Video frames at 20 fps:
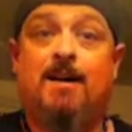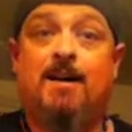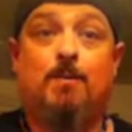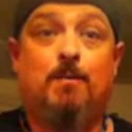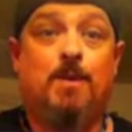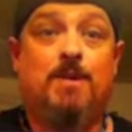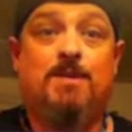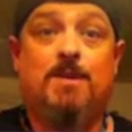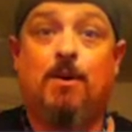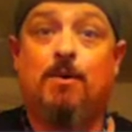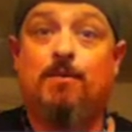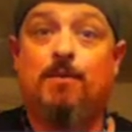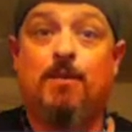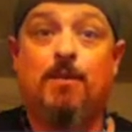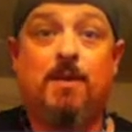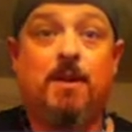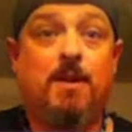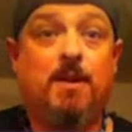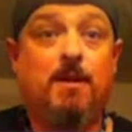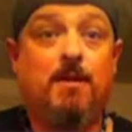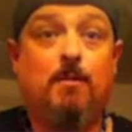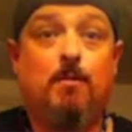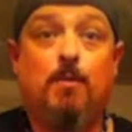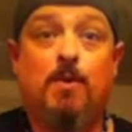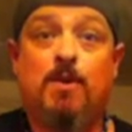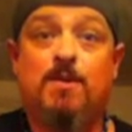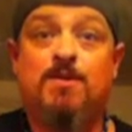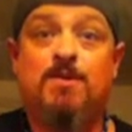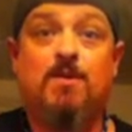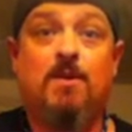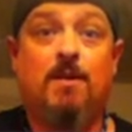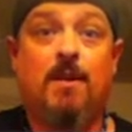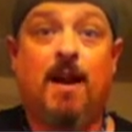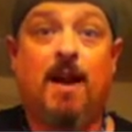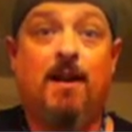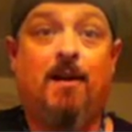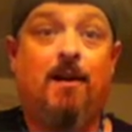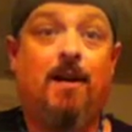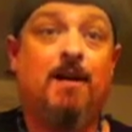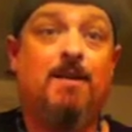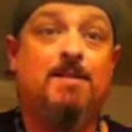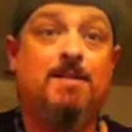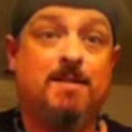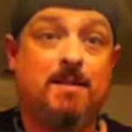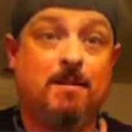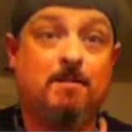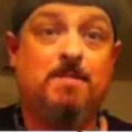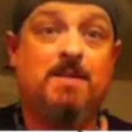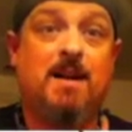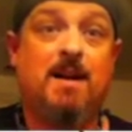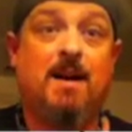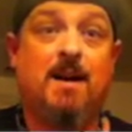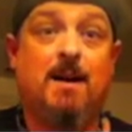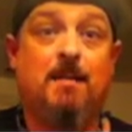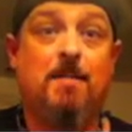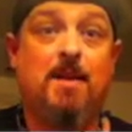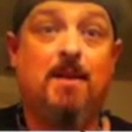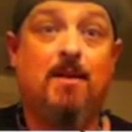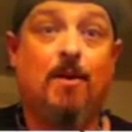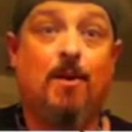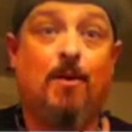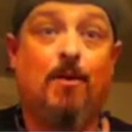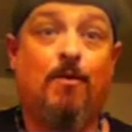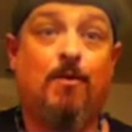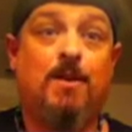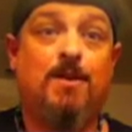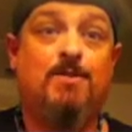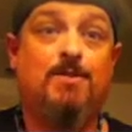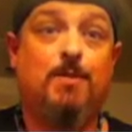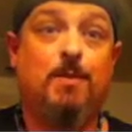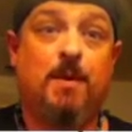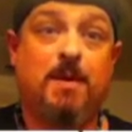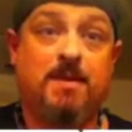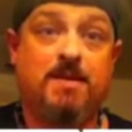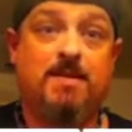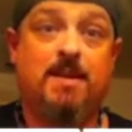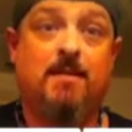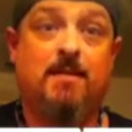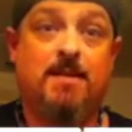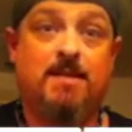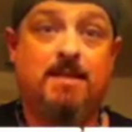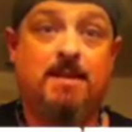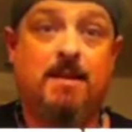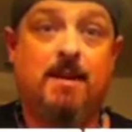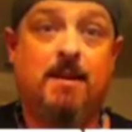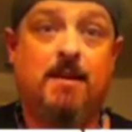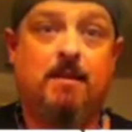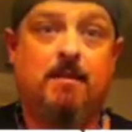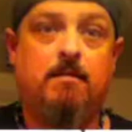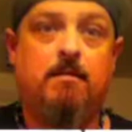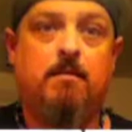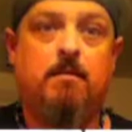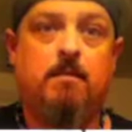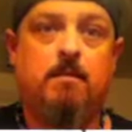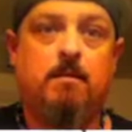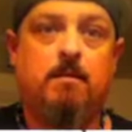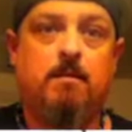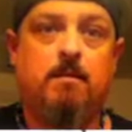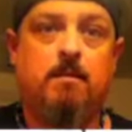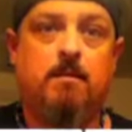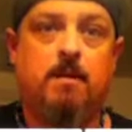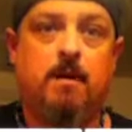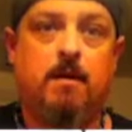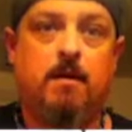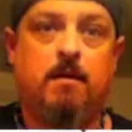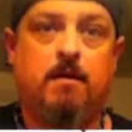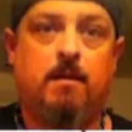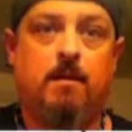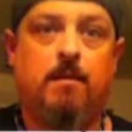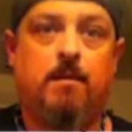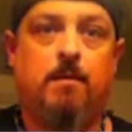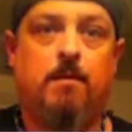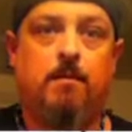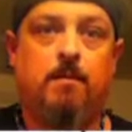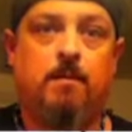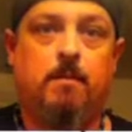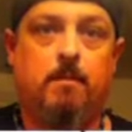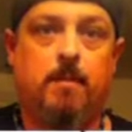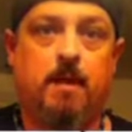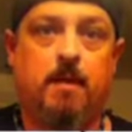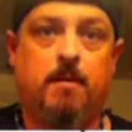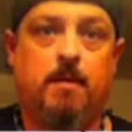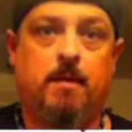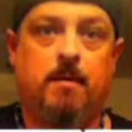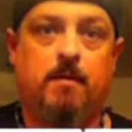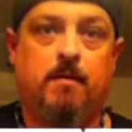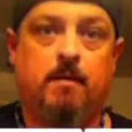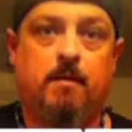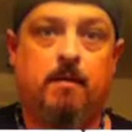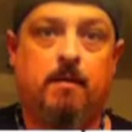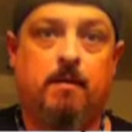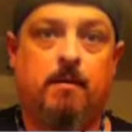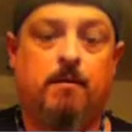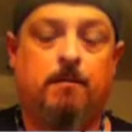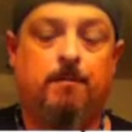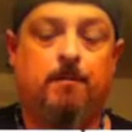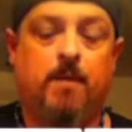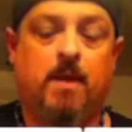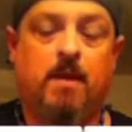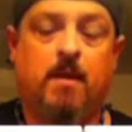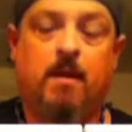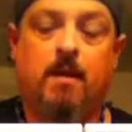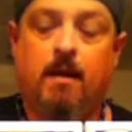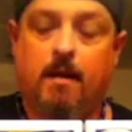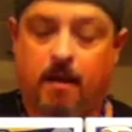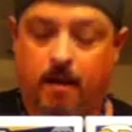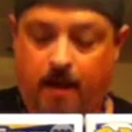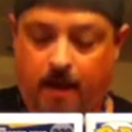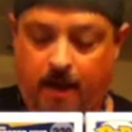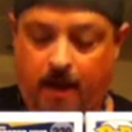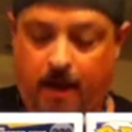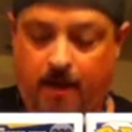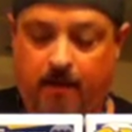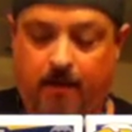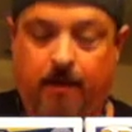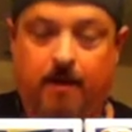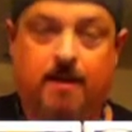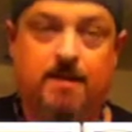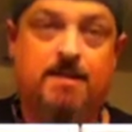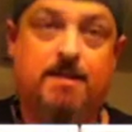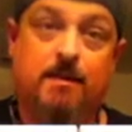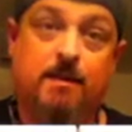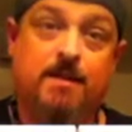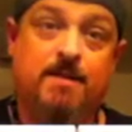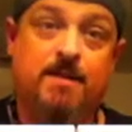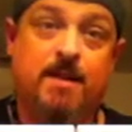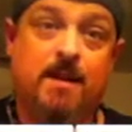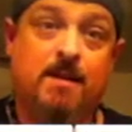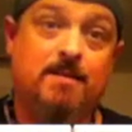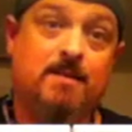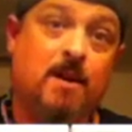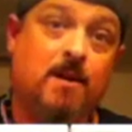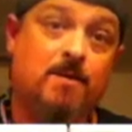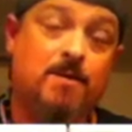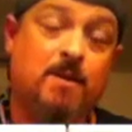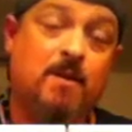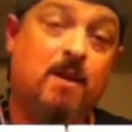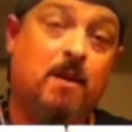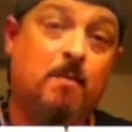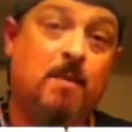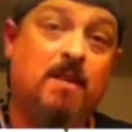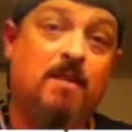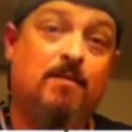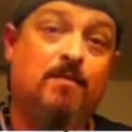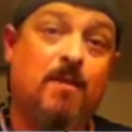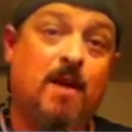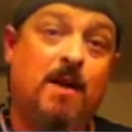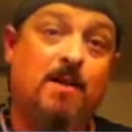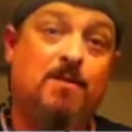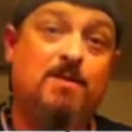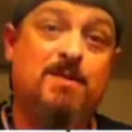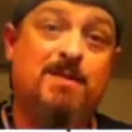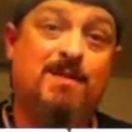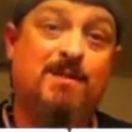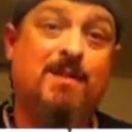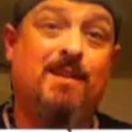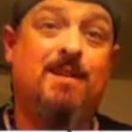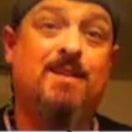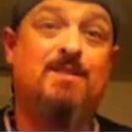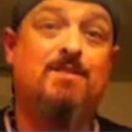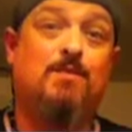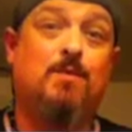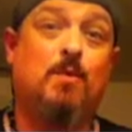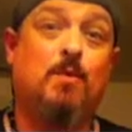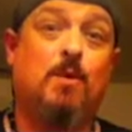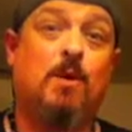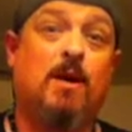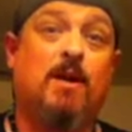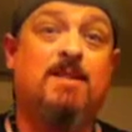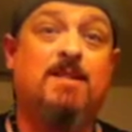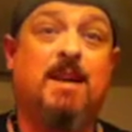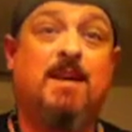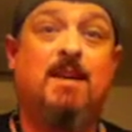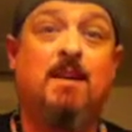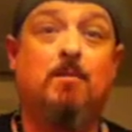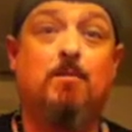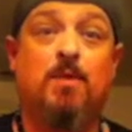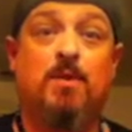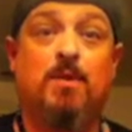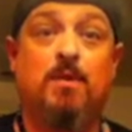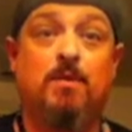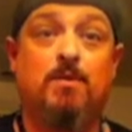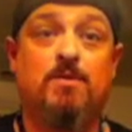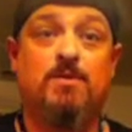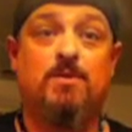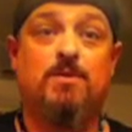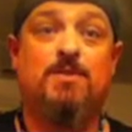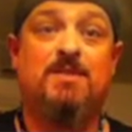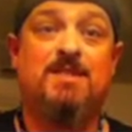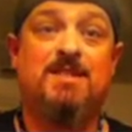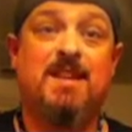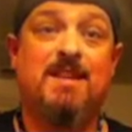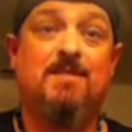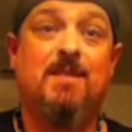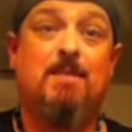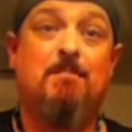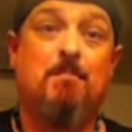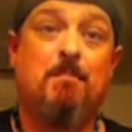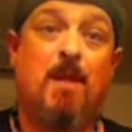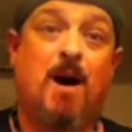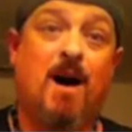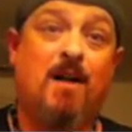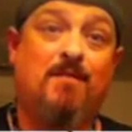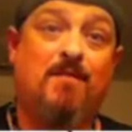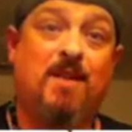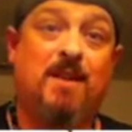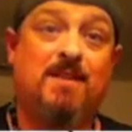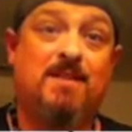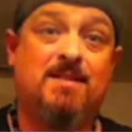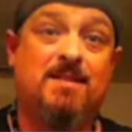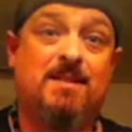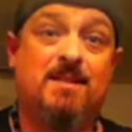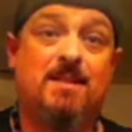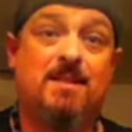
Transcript: which hopefully will start airing sometime in early 2017. Thank you, BBC. And Series 10 is also going to be the final series for executive producer Stephen Moffat.